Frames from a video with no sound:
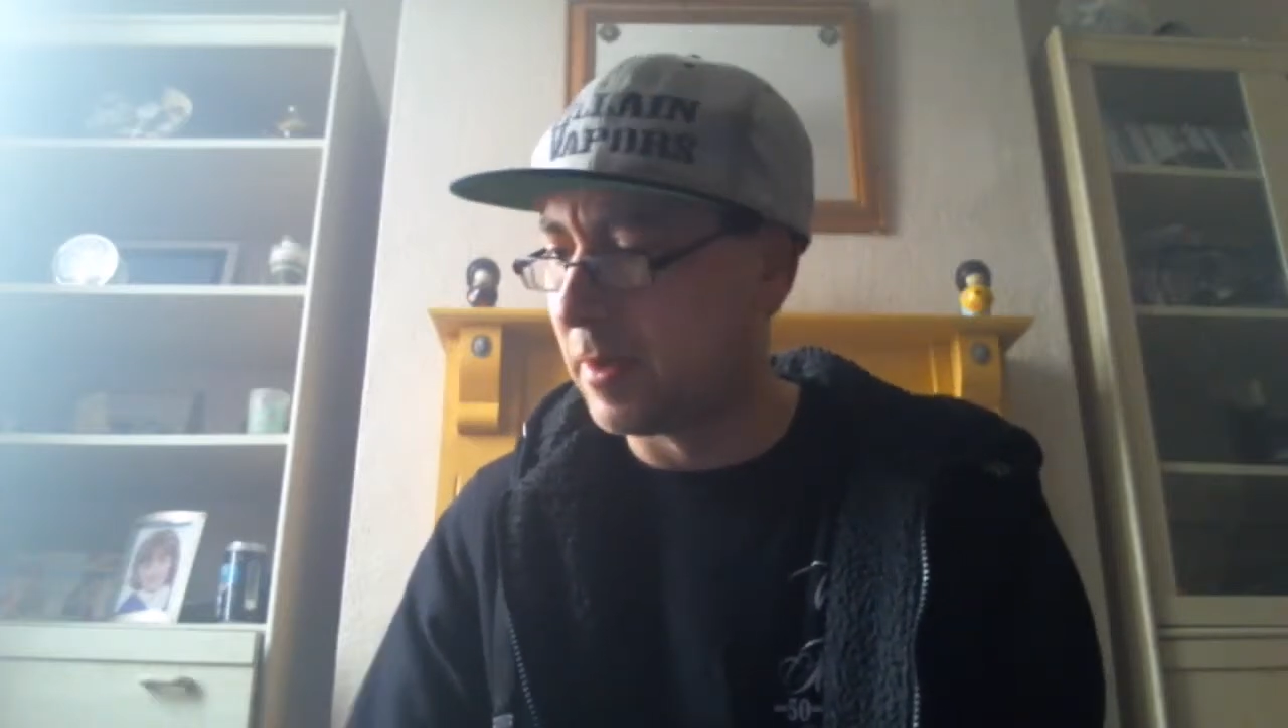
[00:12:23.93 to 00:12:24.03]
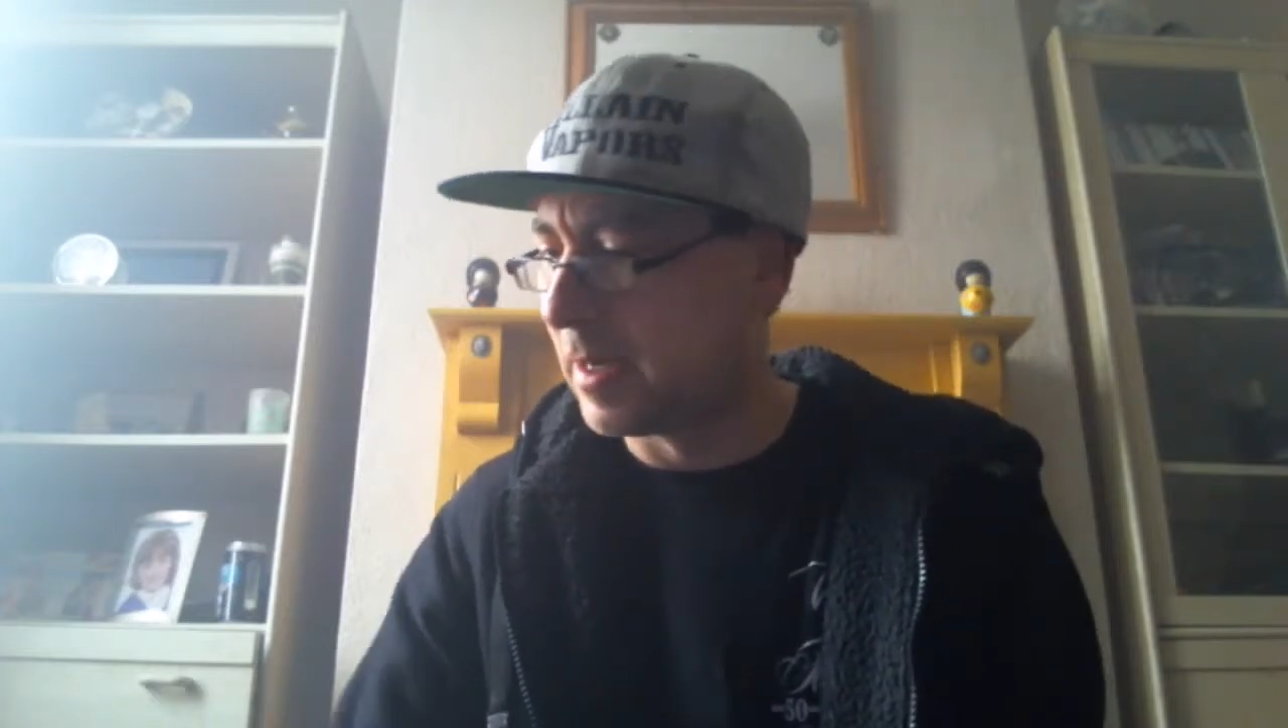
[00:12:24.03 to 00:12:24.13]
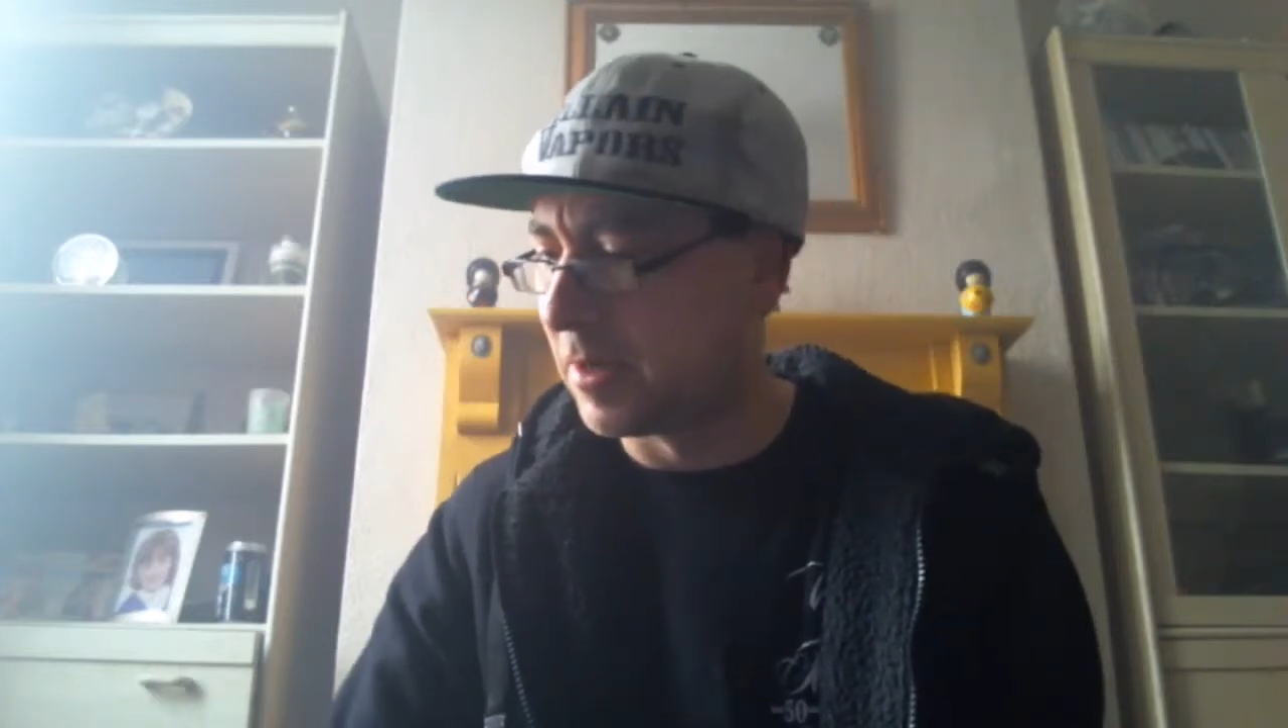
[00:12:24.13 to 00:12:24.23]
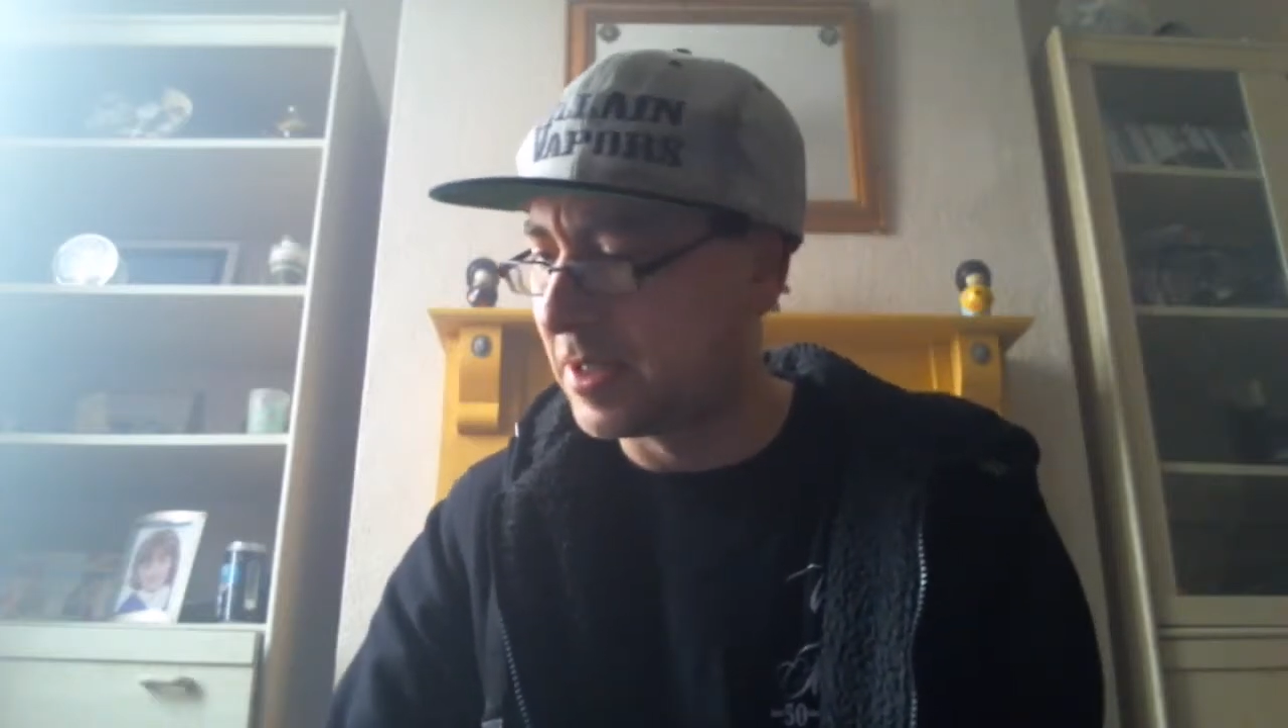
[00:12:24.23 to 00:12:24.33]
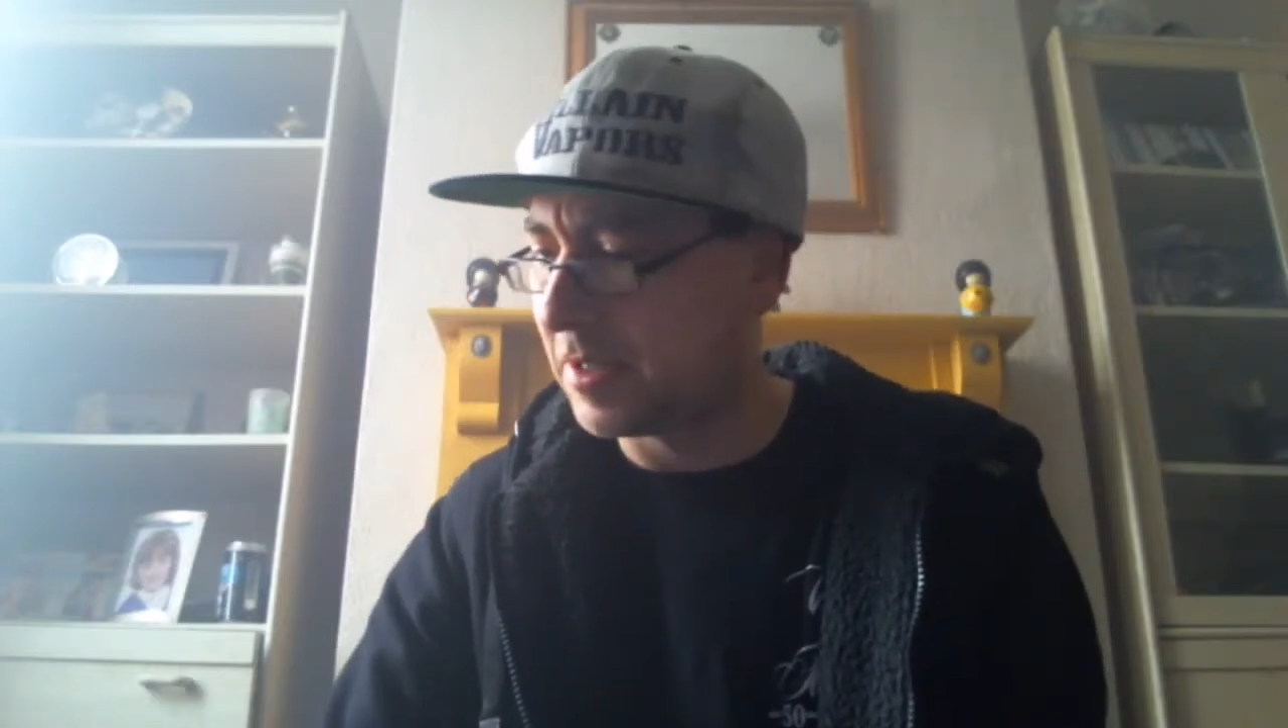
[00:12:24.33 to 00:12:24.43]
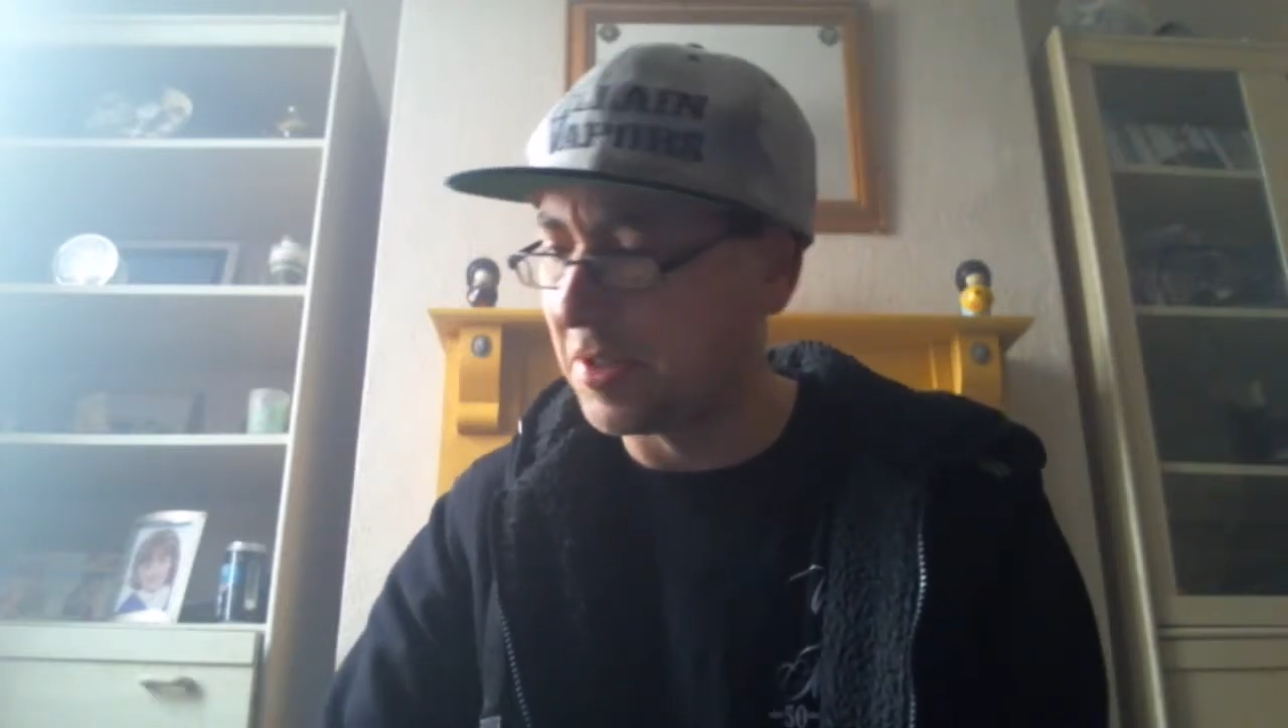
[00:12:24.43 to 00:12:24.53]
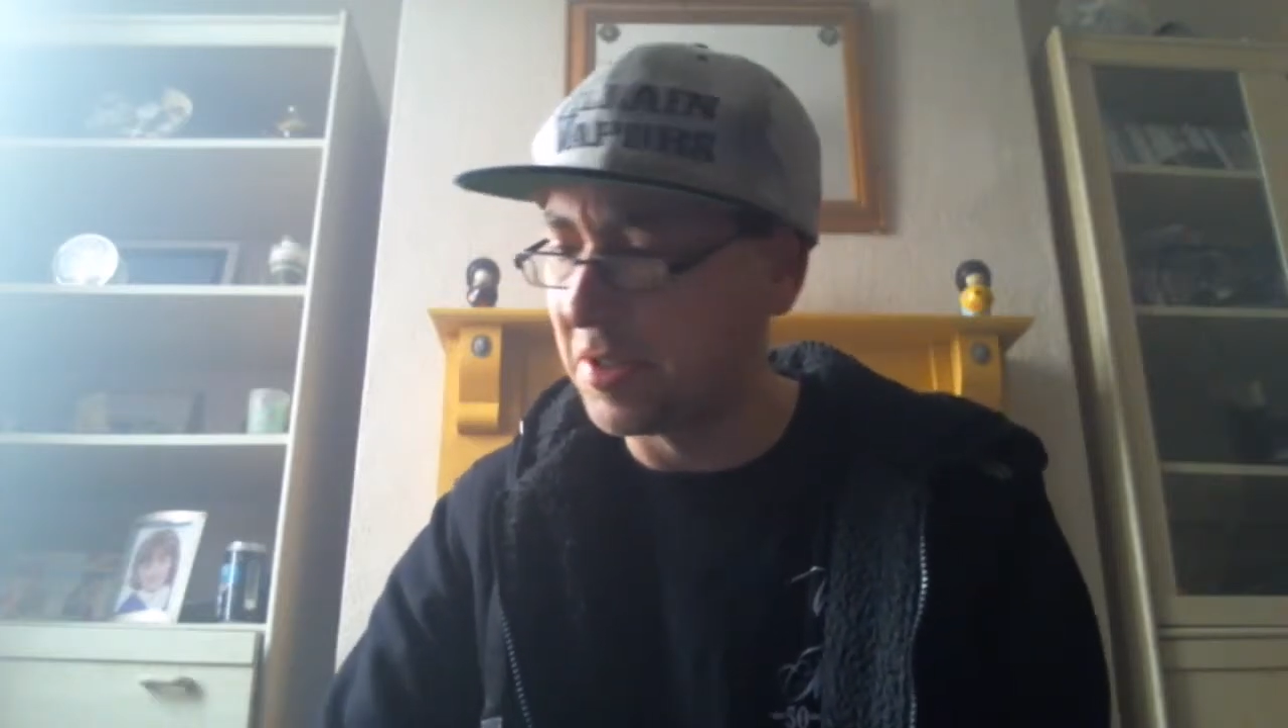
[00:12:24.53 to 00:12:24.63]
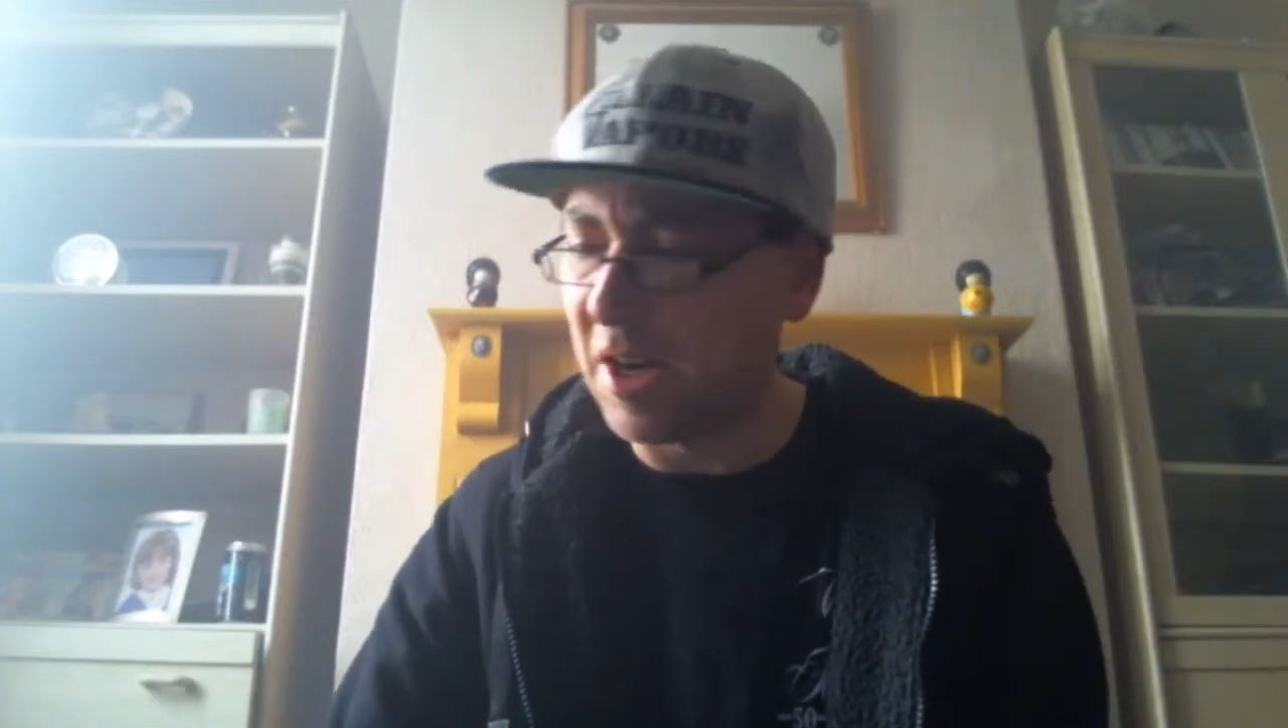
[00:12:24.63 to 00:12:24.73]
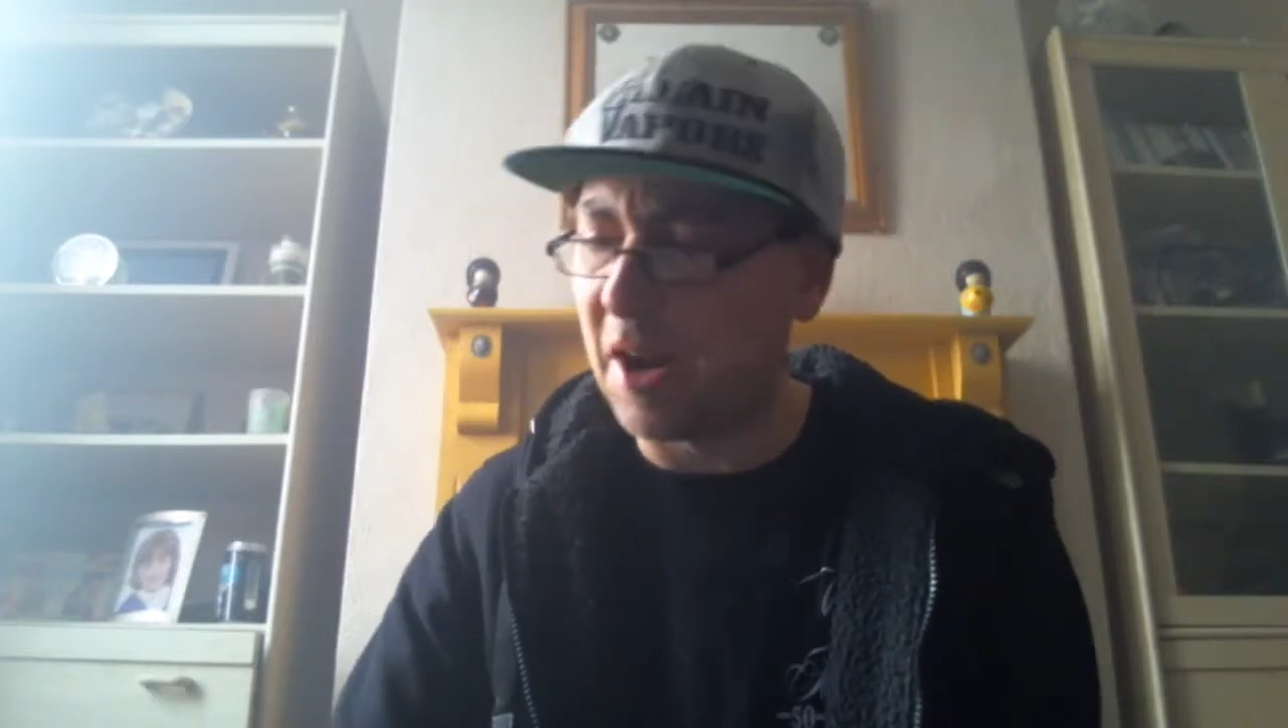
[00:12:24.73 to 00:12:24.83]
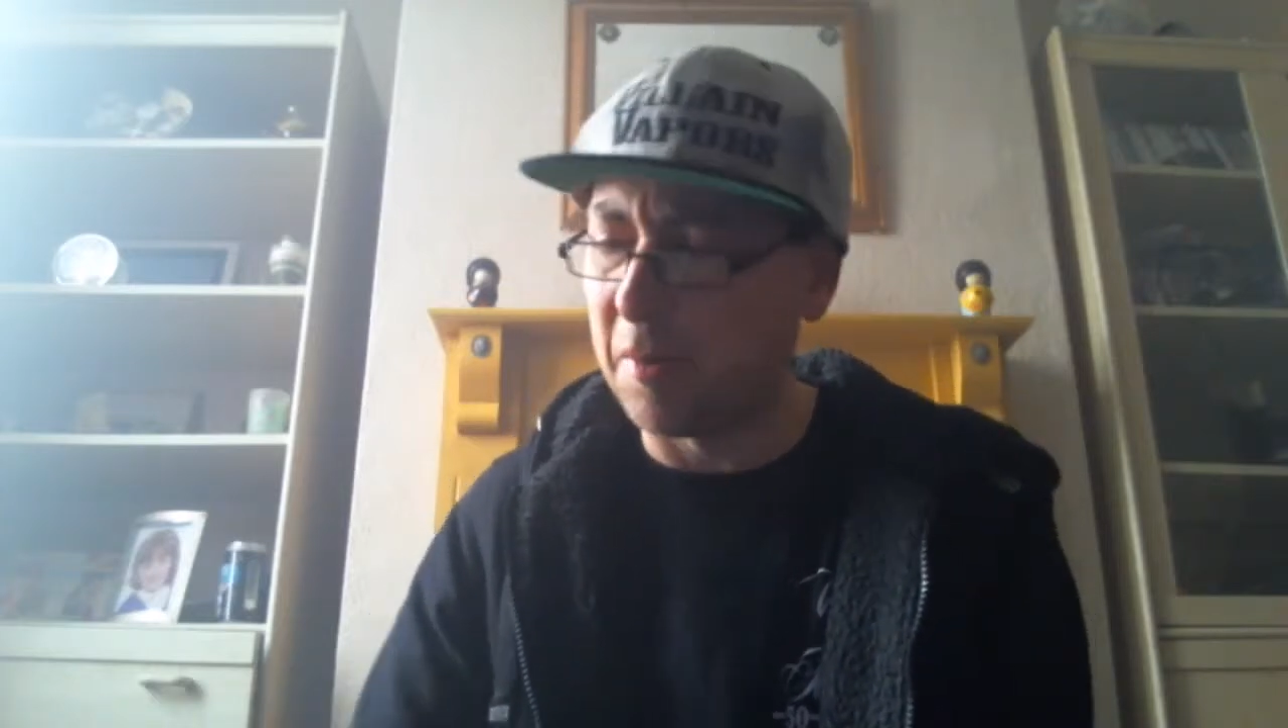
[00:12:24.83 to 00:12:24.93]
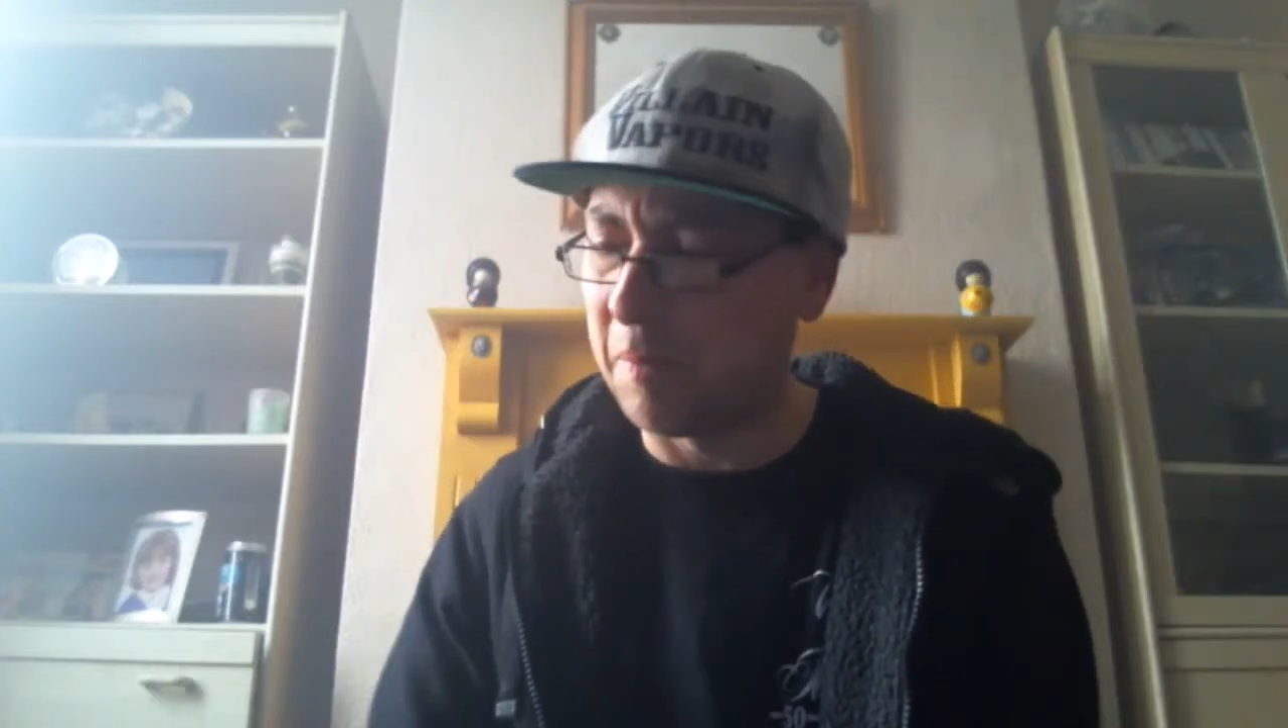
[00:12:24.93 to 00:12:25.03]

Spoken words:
And I started